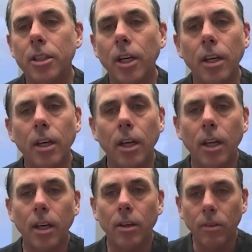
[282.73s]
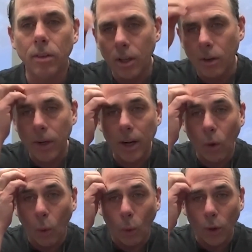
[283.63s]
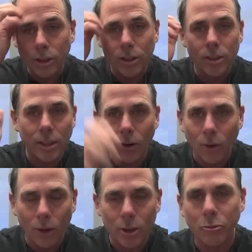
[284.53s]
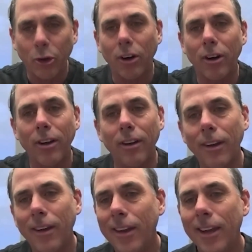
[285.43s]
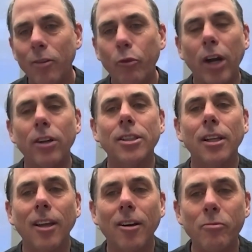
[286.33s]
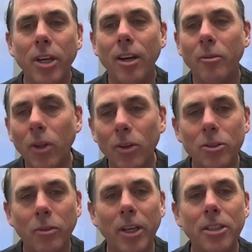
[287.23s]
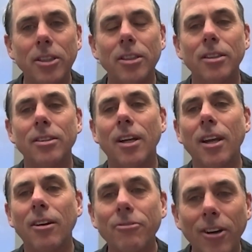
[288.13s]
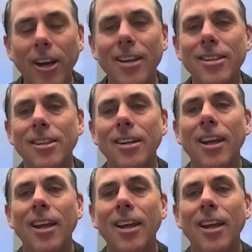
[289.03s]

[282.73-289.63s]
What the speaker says: I had, we had horses and a horse barn and parents that love me, and I'm close with my sisters, and I got friends.